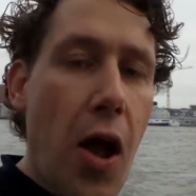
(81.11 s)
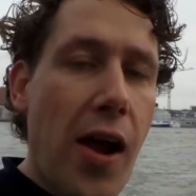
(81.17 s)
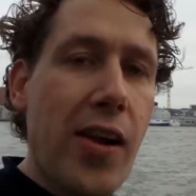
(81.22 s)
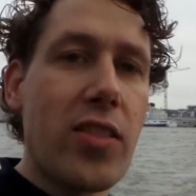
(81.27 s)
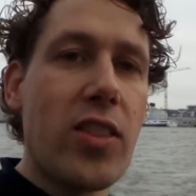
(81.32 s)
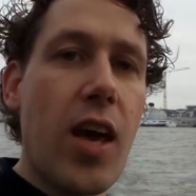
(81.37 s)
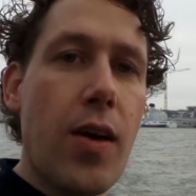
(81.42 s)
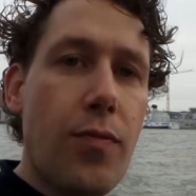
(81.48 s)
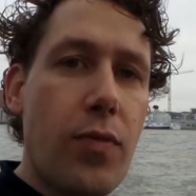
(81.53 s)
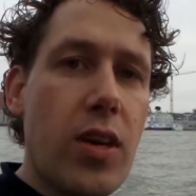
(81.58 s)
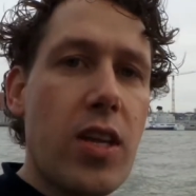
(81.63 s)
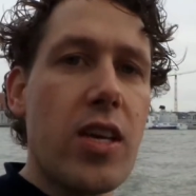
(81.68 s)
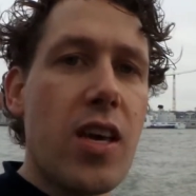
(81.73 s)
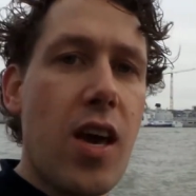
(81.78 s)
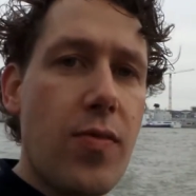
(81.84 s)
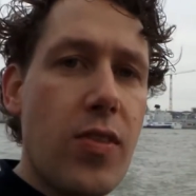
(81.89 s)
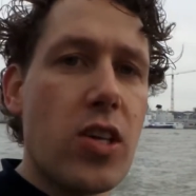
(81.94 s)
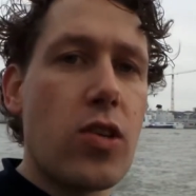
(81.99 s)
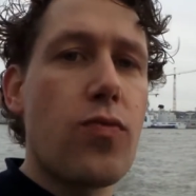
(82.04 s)
I definitely
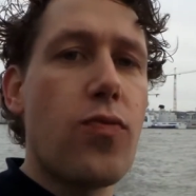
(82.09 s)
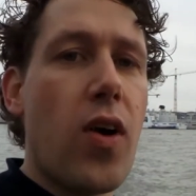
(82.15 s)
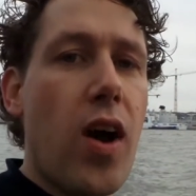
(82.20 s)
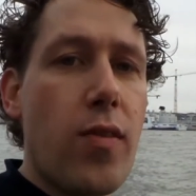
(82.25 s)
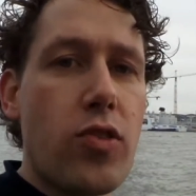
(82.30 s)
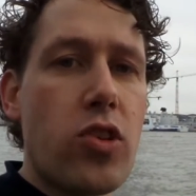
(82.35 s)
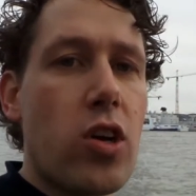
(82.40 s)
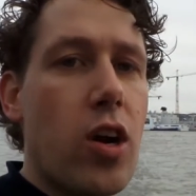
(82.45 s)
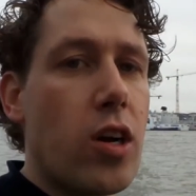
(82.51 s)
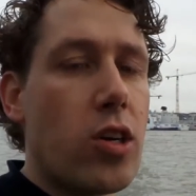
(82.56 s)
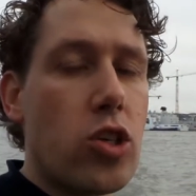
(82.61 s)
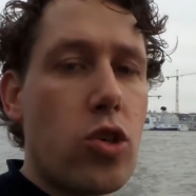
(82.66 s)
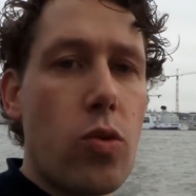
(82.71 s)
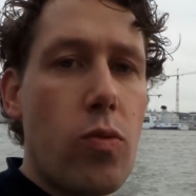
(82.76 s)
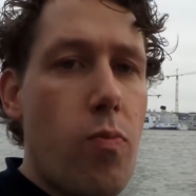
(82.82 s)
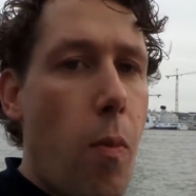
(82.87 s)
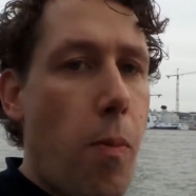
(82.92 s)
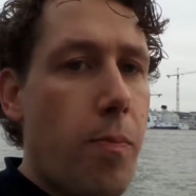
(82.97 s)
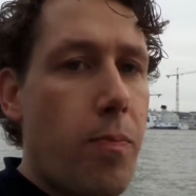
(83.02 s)
give this 5 stars.
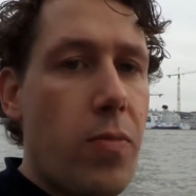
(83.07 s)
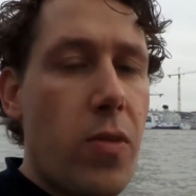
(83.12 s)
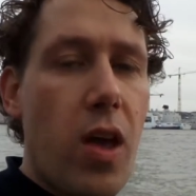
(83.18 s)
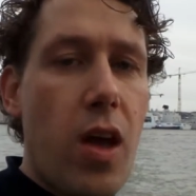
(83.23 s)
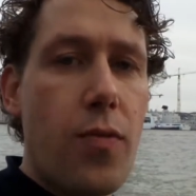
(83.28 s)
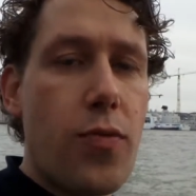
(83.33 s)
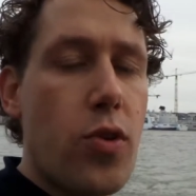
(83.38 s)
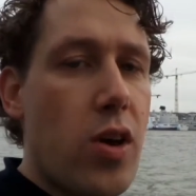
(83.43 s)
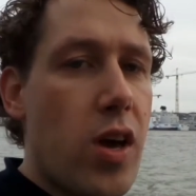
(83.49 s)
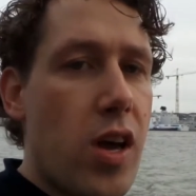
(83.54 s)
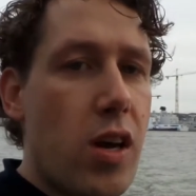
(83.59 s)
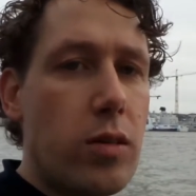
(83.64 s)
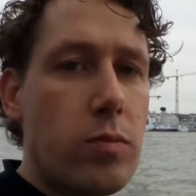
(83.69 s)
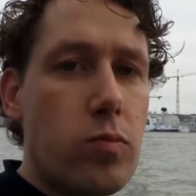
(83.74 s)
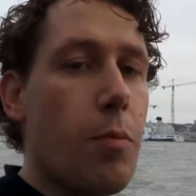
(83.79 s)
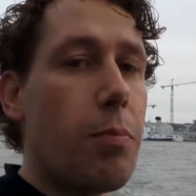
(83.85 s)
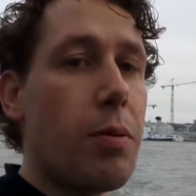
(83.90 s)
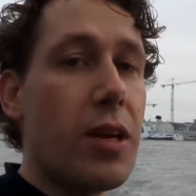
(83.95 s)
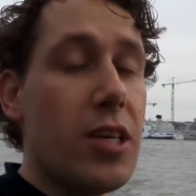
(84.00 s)
If you're here,
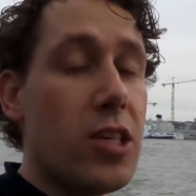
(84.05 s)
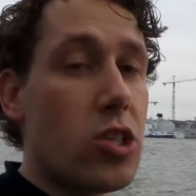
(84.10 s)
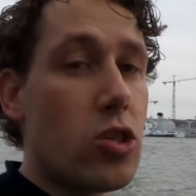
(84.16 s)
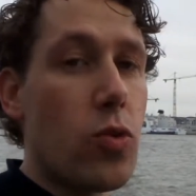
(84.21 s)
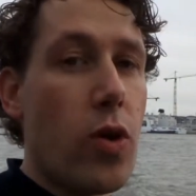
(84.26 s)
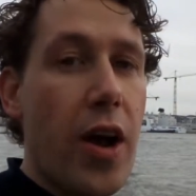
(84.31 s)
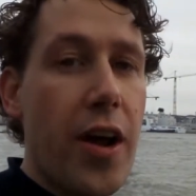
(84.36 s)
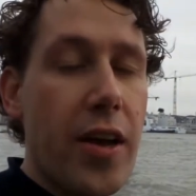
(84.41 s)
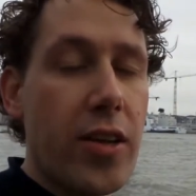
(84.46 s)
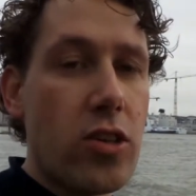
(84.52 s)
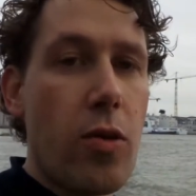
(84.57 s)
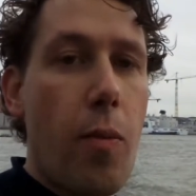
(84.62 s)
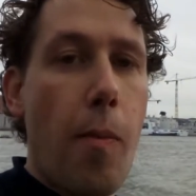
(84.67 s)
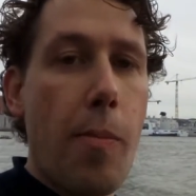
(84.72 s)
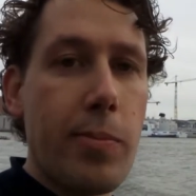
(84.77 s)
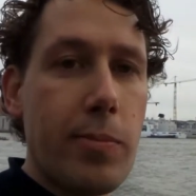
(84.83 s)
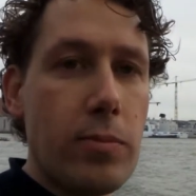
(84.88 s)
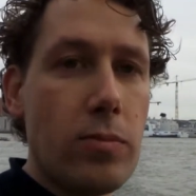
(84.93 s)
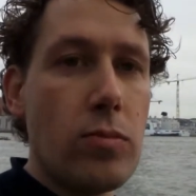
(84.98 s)
please try it.
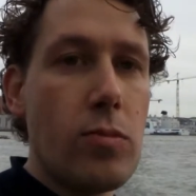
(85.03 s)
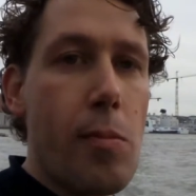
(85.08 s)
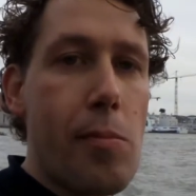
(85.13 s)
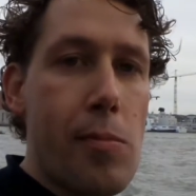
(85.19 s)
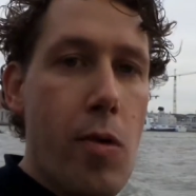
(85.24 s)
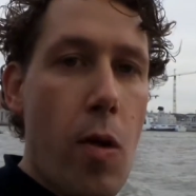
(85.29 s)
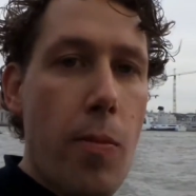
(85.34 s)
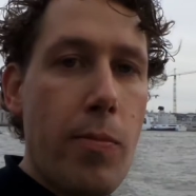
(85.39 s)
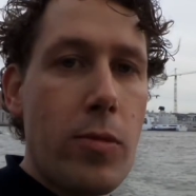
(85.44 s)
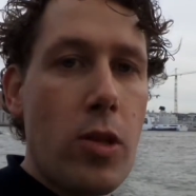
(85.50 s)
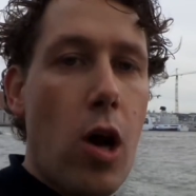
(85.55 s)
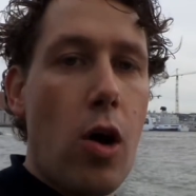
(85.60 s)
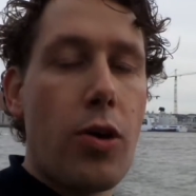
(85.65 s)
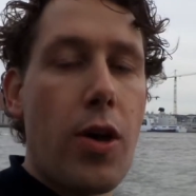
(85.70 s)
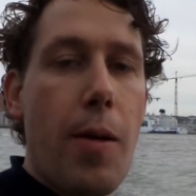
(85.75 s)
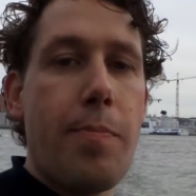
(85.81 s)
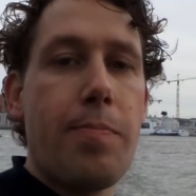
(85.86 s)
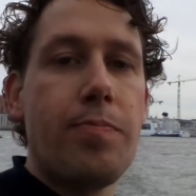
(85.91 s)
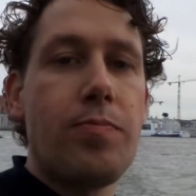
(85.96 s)

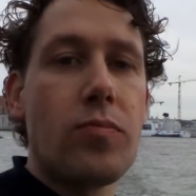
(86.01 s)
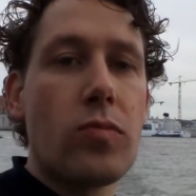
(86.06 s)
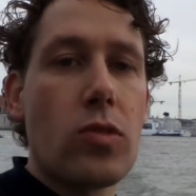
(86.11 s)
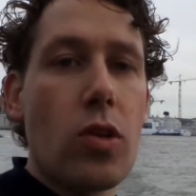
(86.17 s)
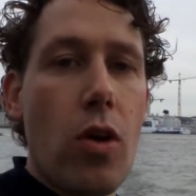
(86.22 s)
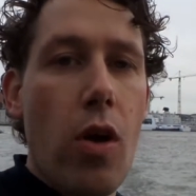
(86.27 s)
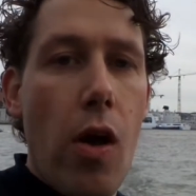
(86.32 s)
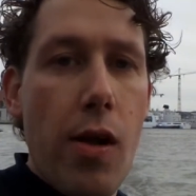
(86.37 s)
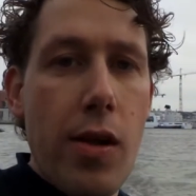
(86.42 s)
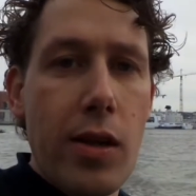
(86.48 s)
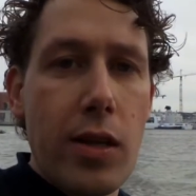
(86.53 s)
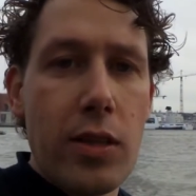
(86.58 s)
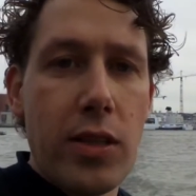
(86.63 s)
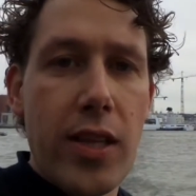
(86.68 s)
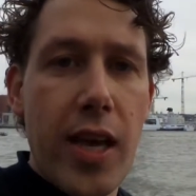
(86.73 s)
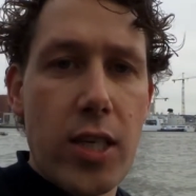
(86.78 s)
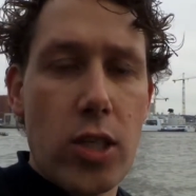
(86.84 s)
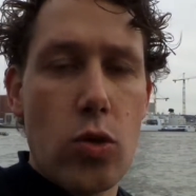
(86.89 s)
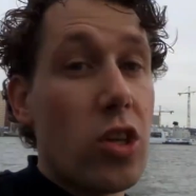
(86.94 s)
Okay,
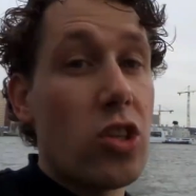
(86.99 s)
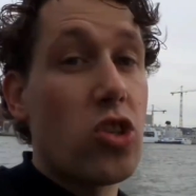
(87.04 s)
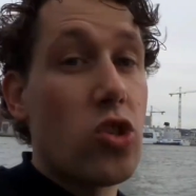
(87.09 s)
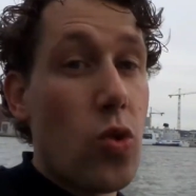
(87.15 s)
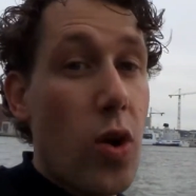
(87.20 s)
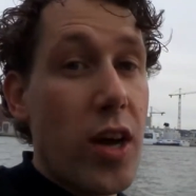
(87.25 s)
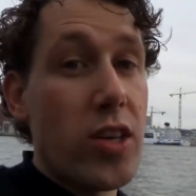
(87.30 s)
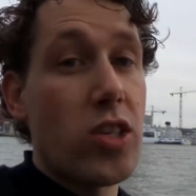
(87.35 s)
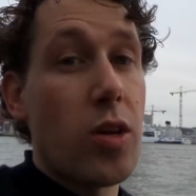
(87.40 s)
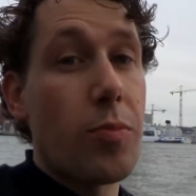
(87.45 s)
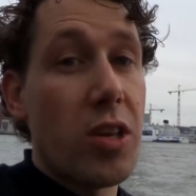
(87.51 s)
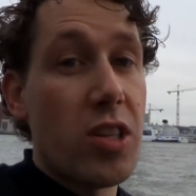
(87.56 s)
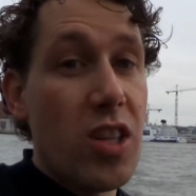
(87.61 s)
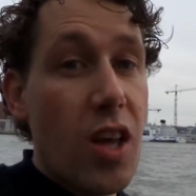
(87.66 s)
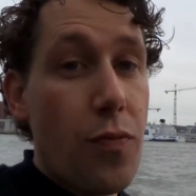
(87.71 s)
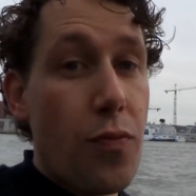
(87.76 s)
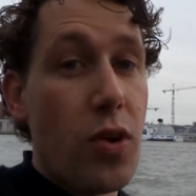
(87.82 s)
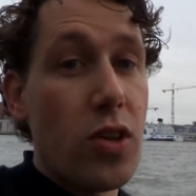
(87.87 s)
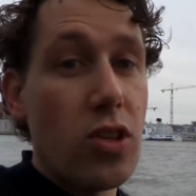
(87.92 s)
next we'll try something
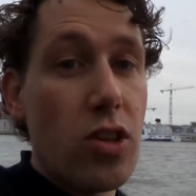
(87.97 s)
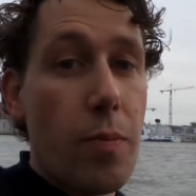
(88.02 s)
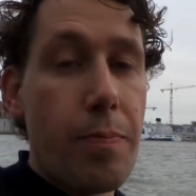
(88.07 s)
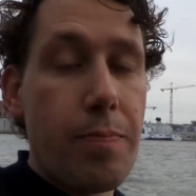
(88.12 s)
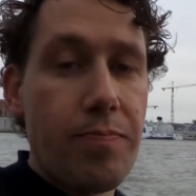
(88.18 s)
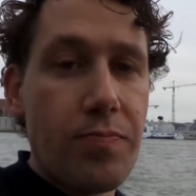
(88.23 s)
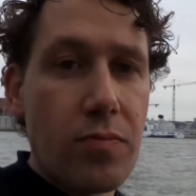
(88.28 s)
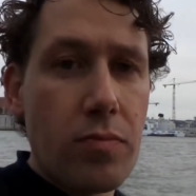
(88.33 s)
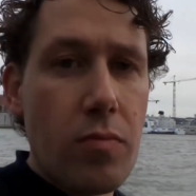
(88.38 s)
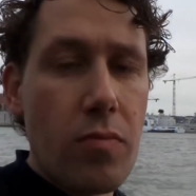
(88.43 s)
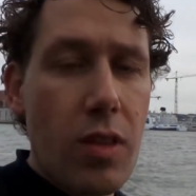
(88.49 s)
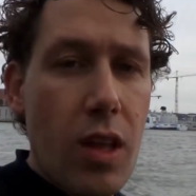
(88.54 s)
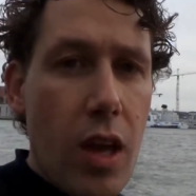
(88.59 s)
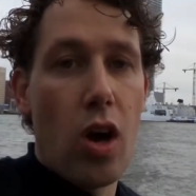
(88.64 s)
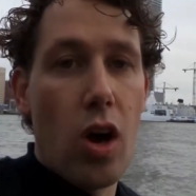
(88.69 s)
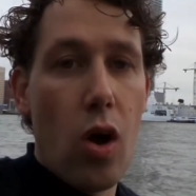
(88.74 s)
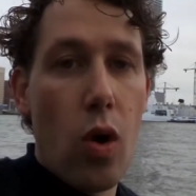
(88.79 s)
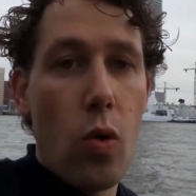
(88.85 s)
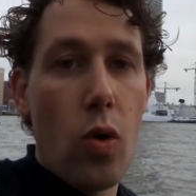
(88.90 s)
different.
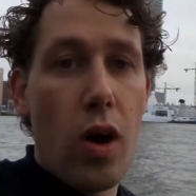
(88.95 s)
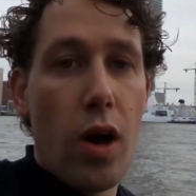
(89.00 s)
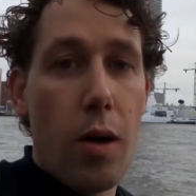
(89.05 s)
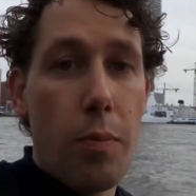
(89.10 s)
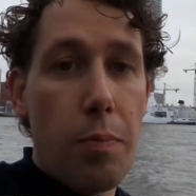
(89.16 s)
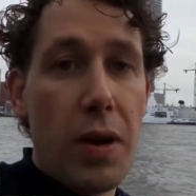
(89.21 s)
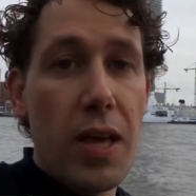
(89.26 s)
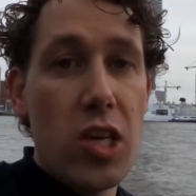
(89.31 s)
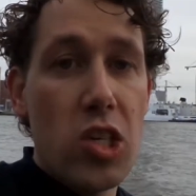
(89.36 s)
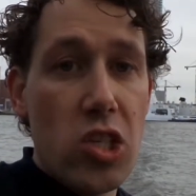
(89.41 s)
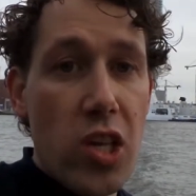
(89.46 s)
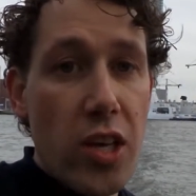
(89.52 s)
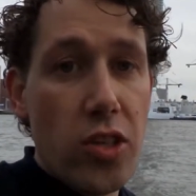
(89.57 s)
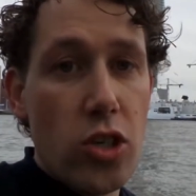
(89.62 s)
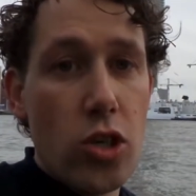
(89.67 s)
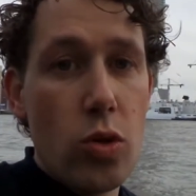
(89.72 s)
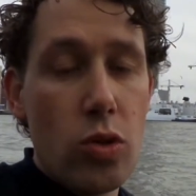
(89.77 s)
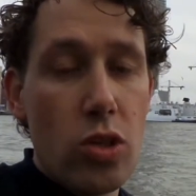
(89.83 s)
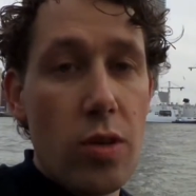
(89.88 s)
So please stay
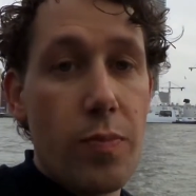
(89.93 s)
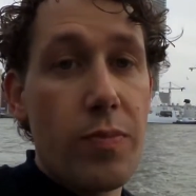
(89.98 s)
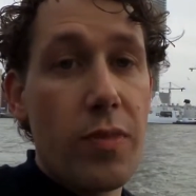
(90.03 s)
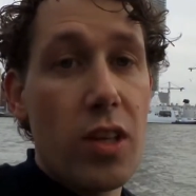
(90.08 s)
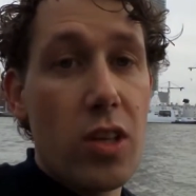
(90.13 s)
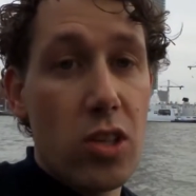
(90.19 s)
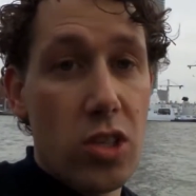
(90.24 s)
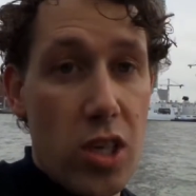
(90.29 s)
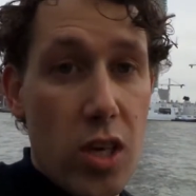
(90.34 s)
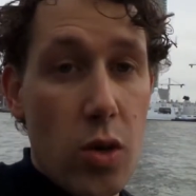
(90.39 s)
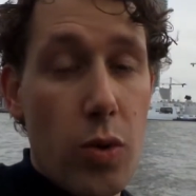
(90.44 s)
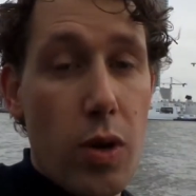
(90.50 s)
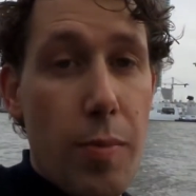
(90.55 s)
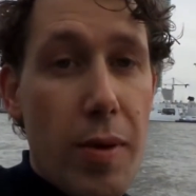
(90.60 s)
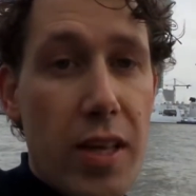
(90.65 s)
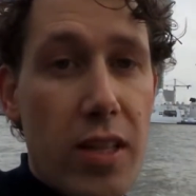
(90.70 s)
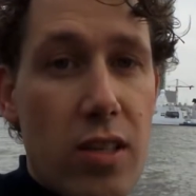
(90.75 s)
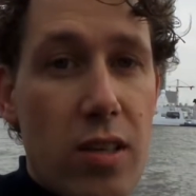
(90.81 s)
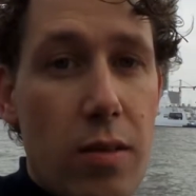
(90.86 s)
tuned. See you in a
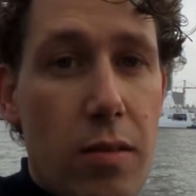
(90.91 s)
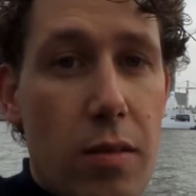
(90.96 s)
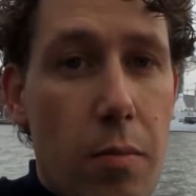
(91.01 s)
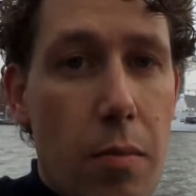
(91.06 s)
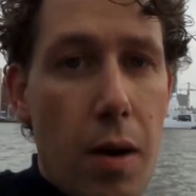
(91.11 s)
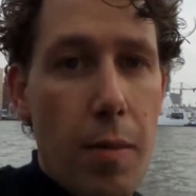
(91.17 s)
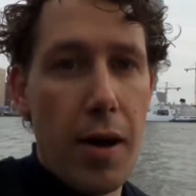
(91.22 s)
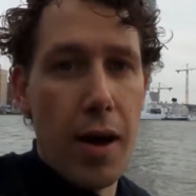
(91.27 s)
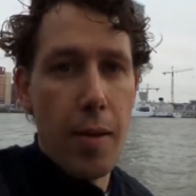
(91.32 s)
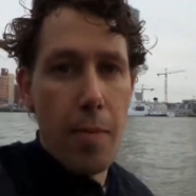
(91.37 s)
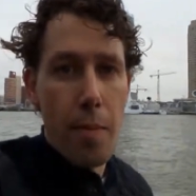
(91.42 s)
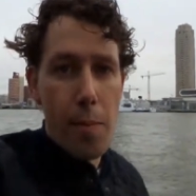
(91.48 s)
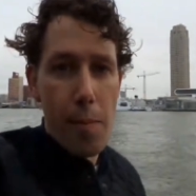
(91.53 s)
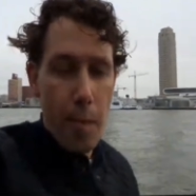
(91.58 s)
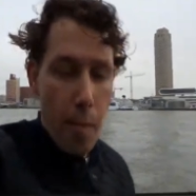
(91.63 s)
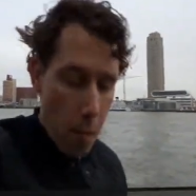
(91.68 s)
bit. Bye bye. Hey